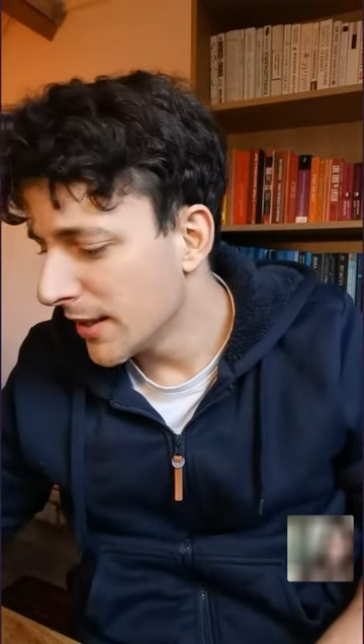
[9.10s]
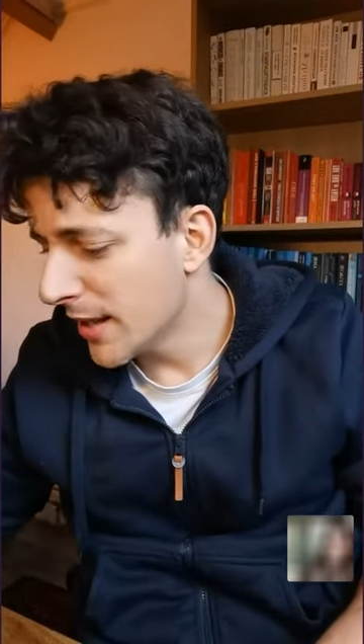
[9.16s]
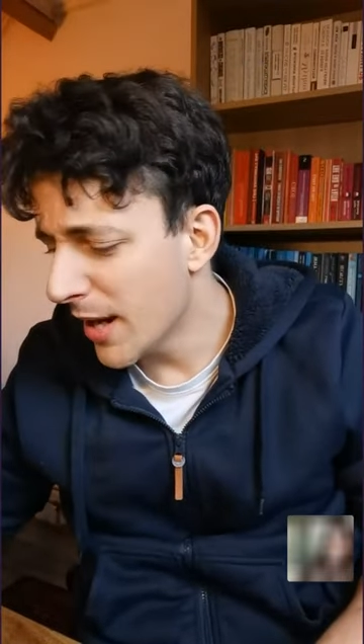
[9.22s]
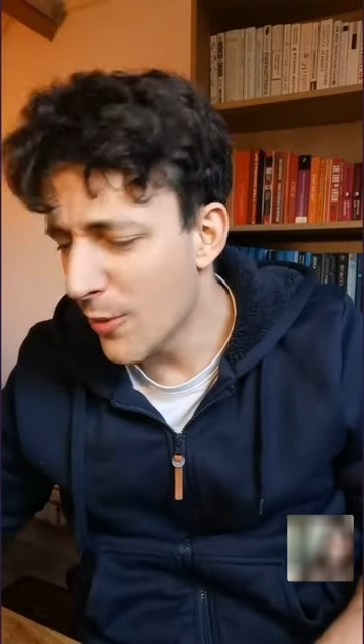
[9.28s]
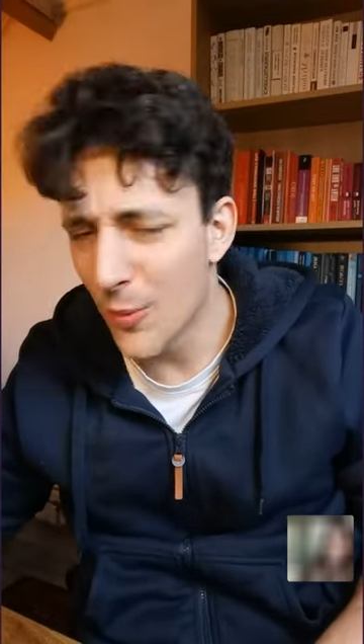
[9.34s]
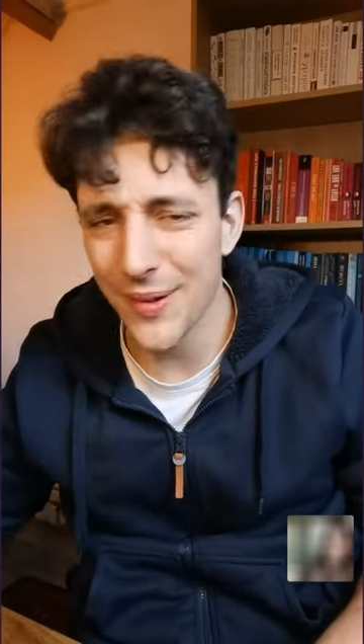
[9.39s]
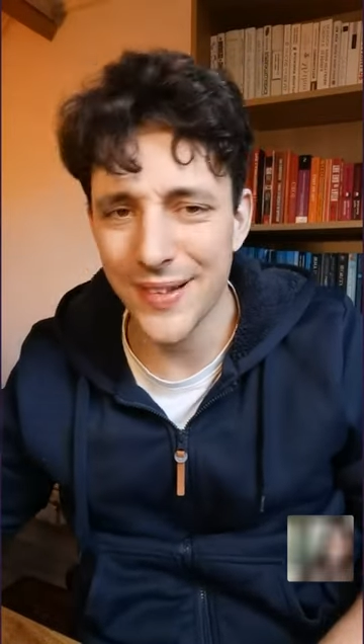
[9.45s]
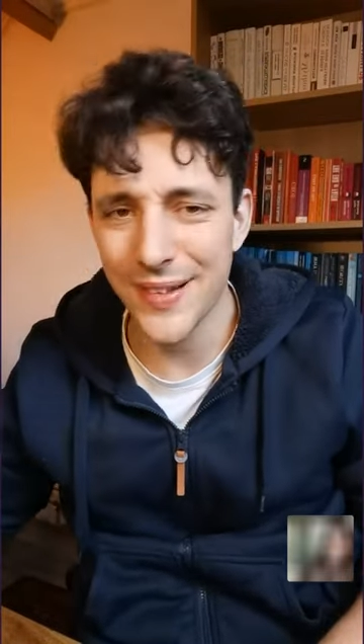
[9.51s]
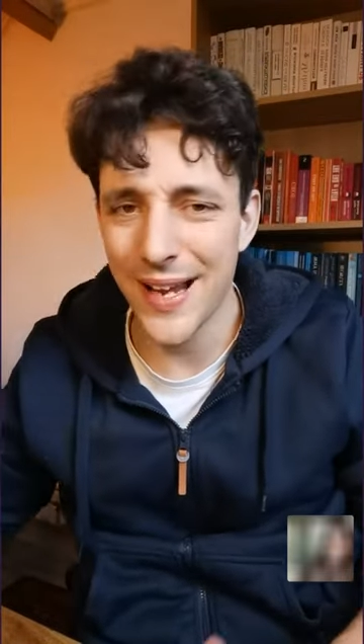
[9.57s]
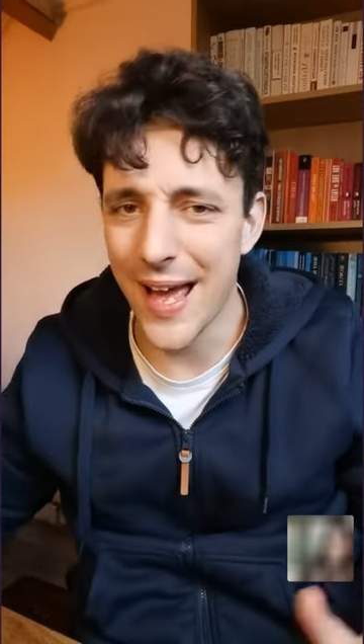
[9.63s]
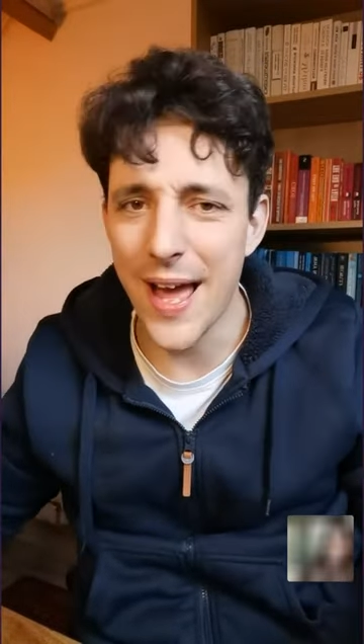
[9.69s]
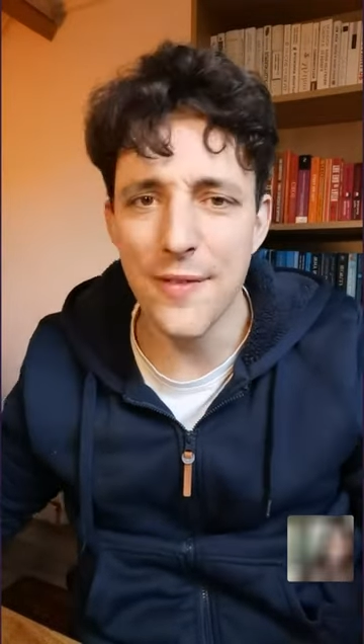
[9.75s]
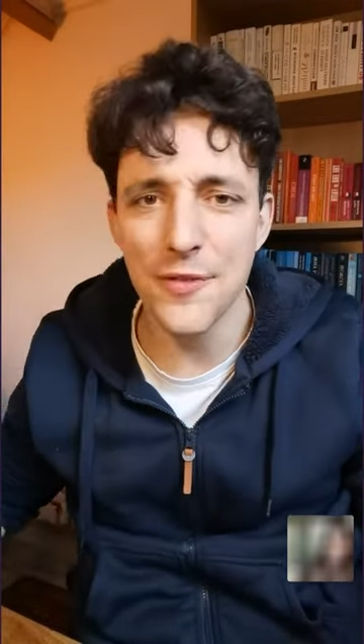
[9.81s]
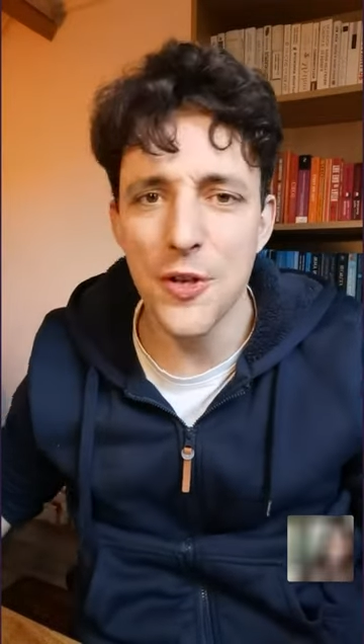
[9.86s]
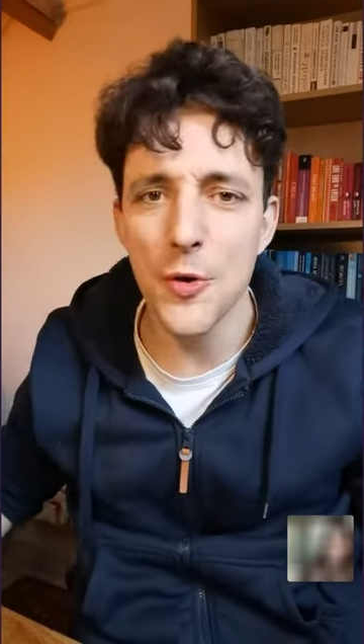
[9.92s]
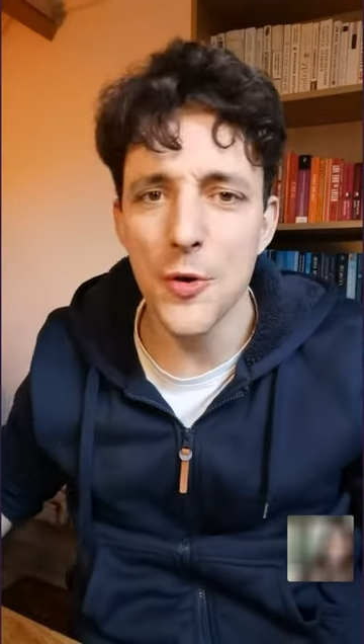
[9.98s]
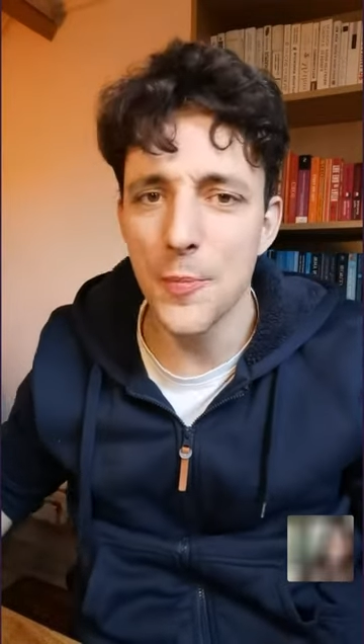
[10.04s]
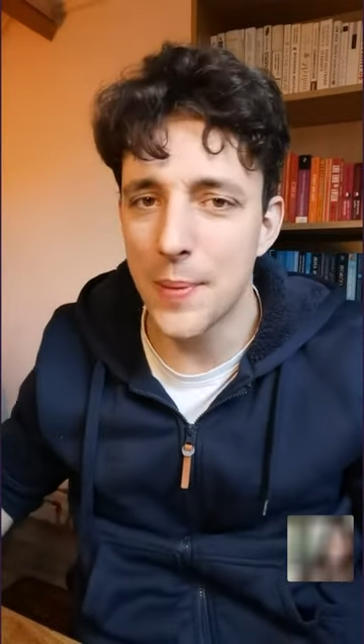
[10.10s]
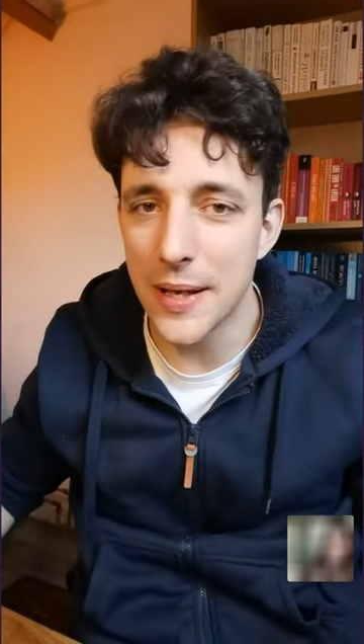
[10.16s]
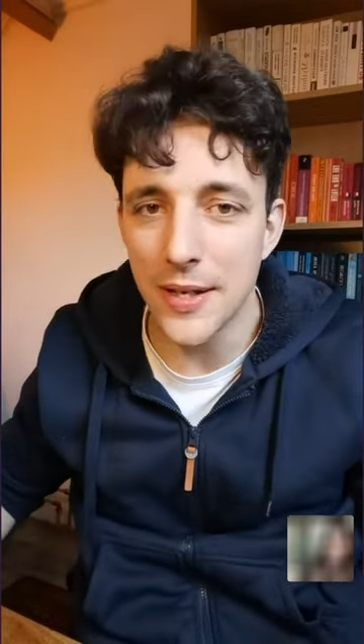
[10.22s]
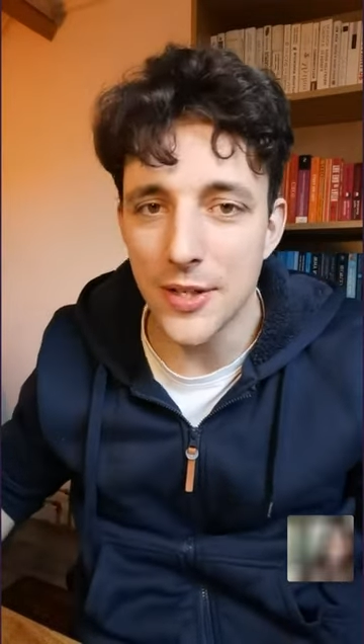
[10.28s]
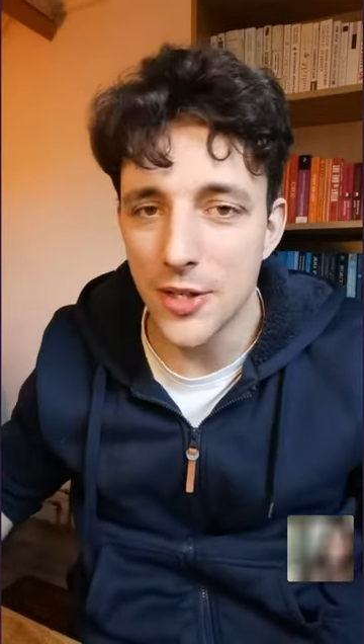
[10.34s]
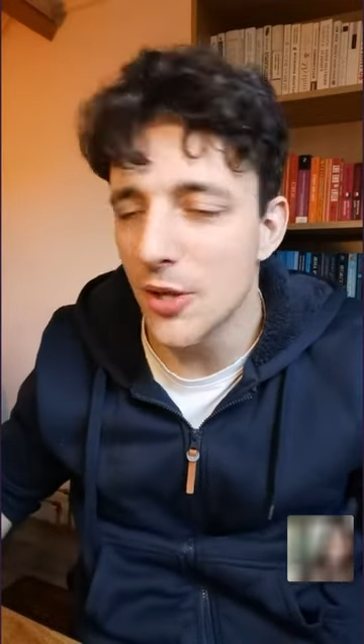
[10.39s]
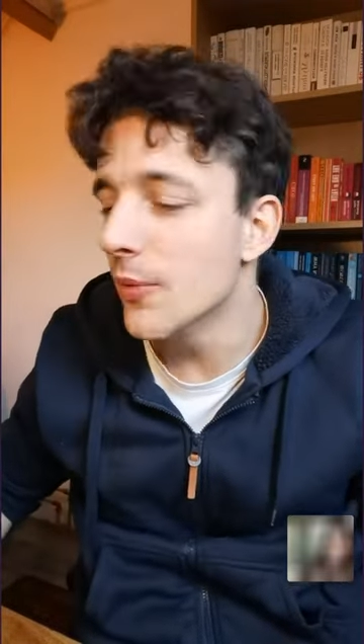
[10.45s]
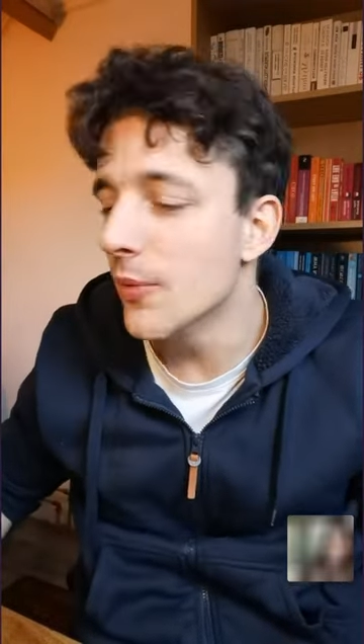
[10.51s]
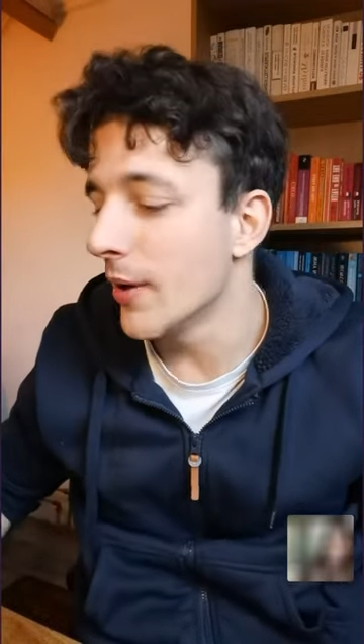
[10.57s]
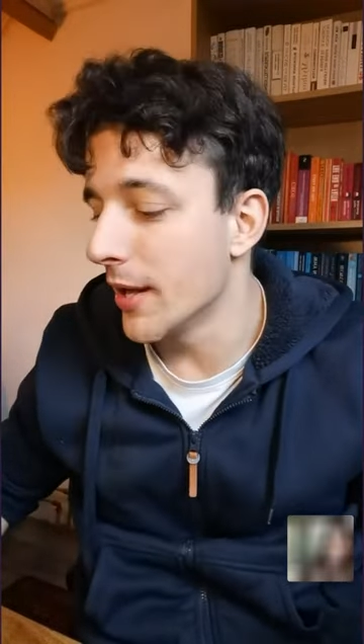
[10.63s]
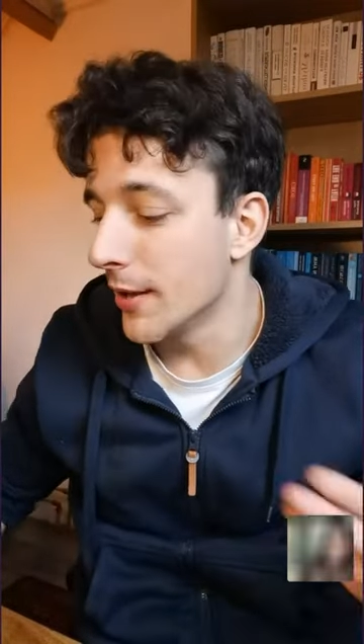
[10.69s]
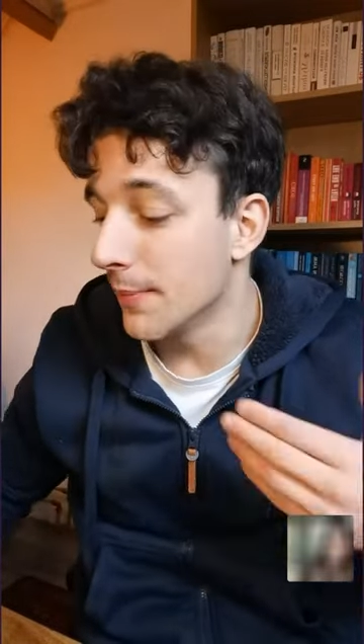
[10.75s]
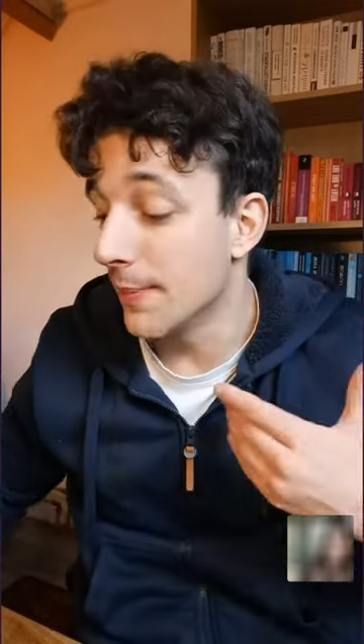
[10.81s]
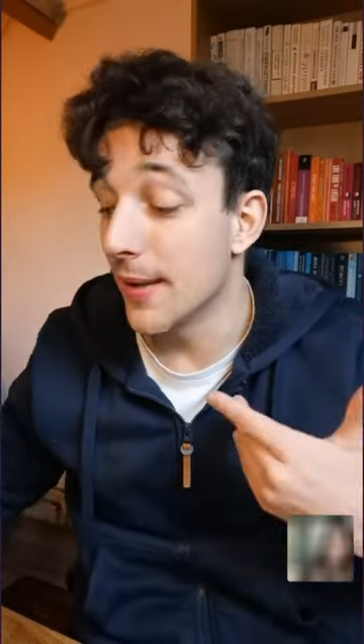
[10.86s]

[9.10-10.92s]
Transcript: Yeah, what have you been doing?